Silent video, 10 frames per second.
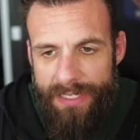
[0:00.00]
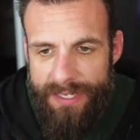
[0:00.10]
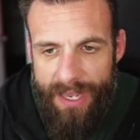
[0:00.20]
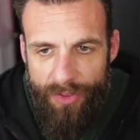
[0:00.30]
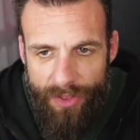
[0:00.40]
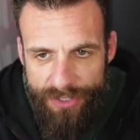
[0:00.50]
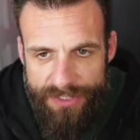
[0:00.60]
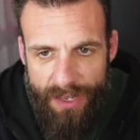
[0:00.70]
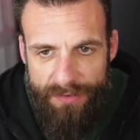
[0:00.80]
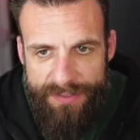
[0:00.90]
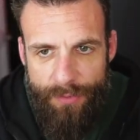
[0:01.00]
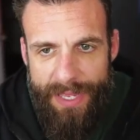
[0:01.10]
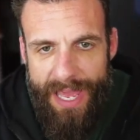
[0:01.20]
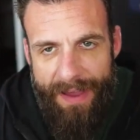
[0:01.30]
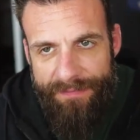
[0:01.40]
tell ourselves that
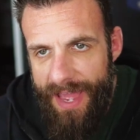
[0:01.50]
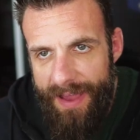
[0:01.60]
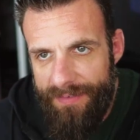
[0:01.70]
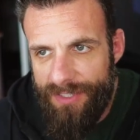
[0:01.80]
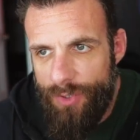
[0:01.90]
we have to have this